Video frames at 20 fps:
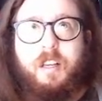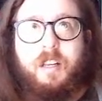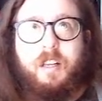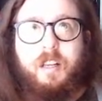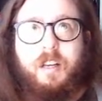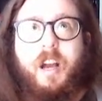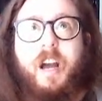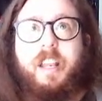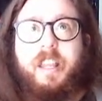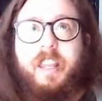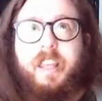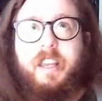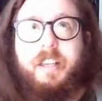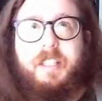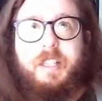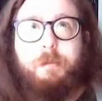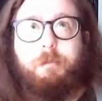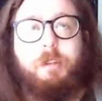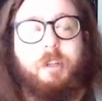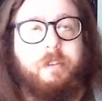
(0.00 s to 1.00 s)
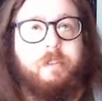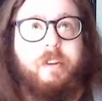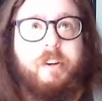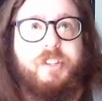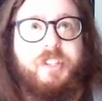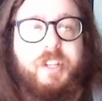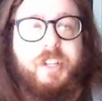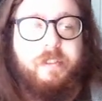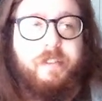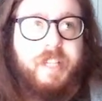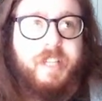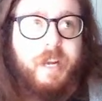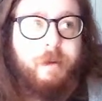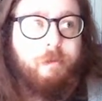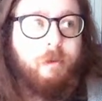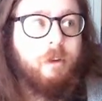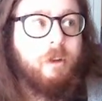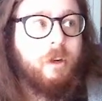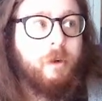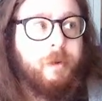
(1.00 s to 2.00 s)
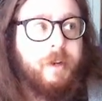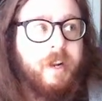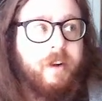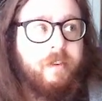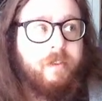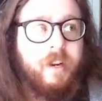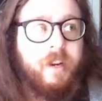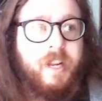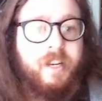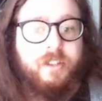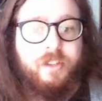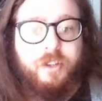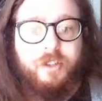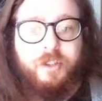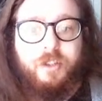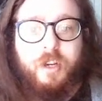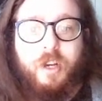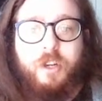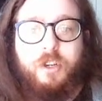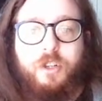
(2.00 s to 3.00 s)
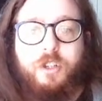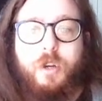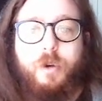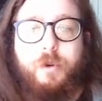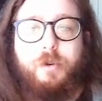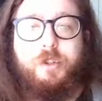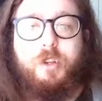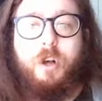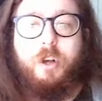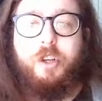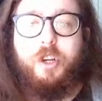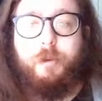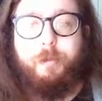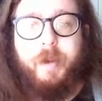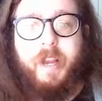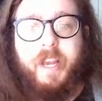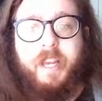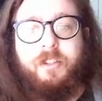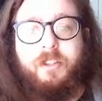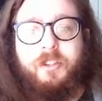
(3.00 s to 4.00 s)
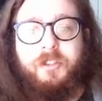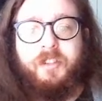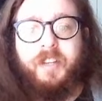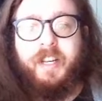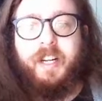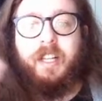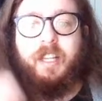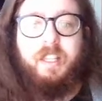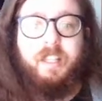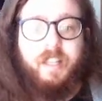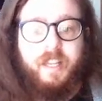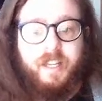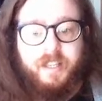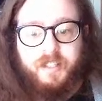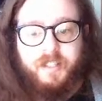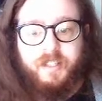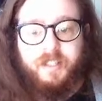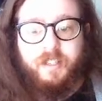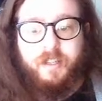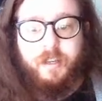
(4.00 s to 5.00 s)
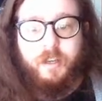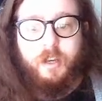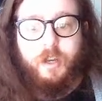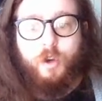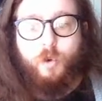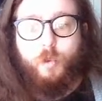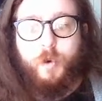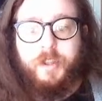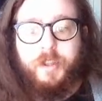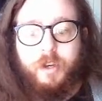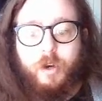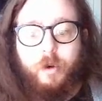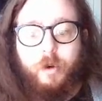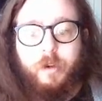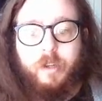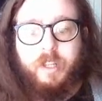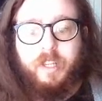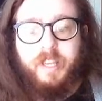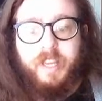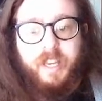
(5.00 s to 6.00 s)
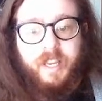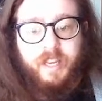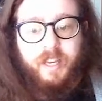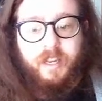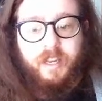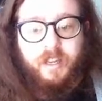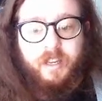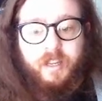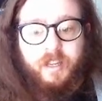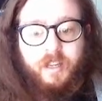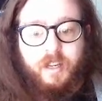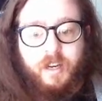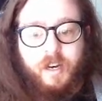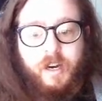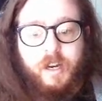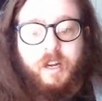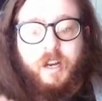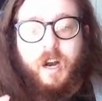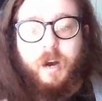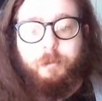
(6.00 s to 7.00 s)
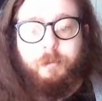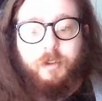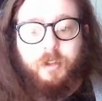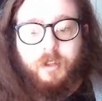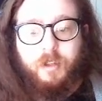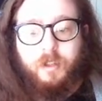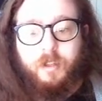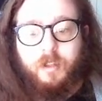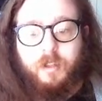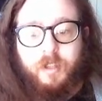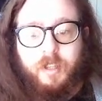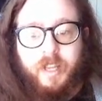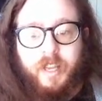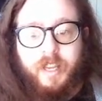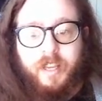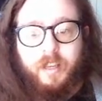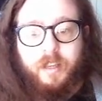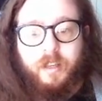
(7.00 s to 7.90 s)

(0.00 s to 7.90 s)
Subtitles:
kind of like a simpler version of a table or whatever. It just shows all your pages in a list with only a couple, like